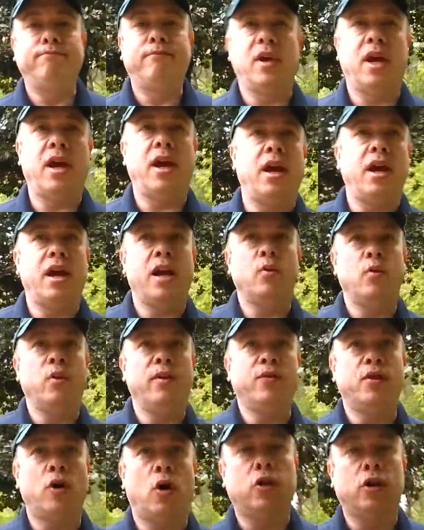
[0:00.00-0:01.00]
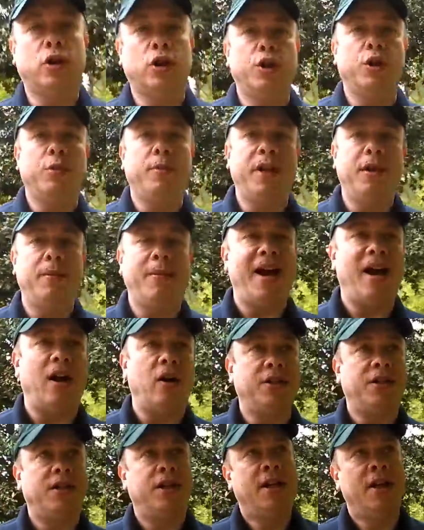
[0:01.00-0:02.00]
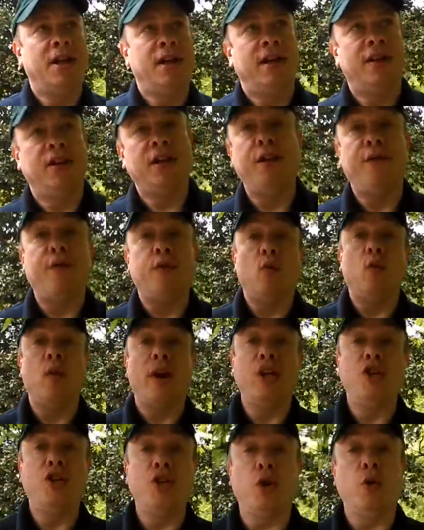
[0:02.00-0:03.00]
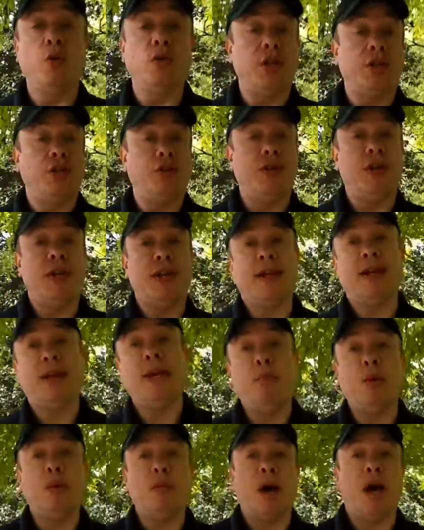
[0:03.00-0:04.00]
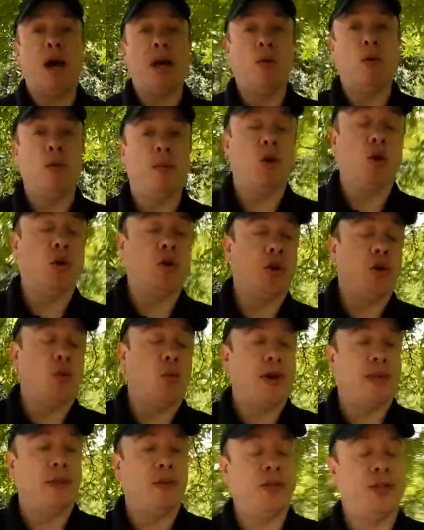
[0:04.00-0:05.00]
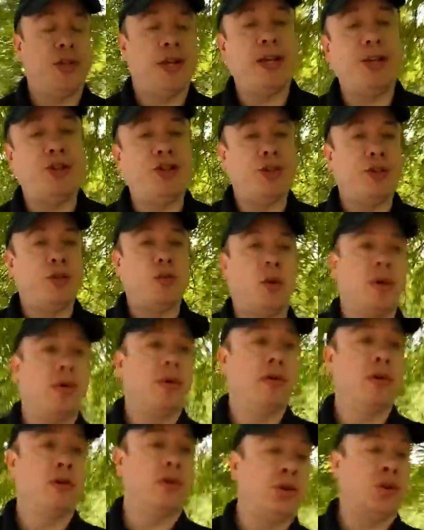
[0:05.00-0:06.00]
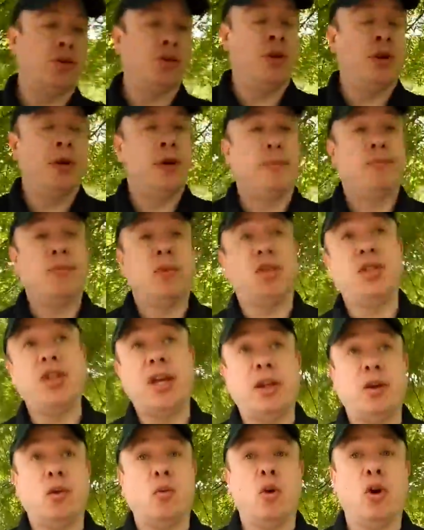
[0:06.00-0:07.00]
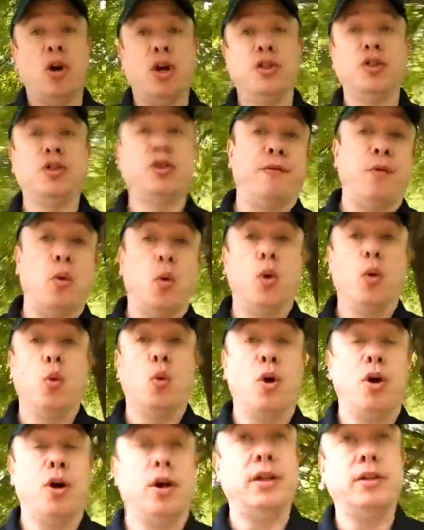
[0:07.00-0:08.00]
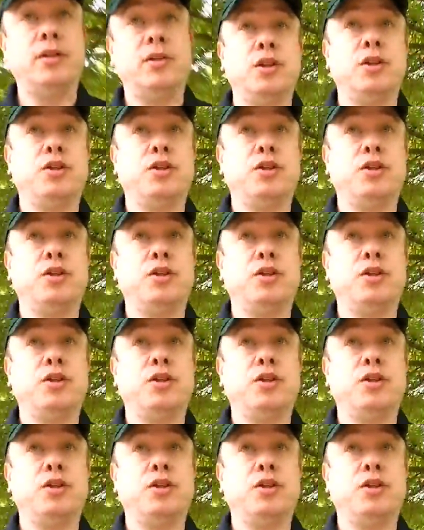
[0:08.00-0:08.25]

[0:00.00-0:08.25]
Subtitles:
and we've talked a little bit about the different ratios that you need to keep in mind with personal weather stations, whether it's the 10-to-1s, the 4-to-1s, the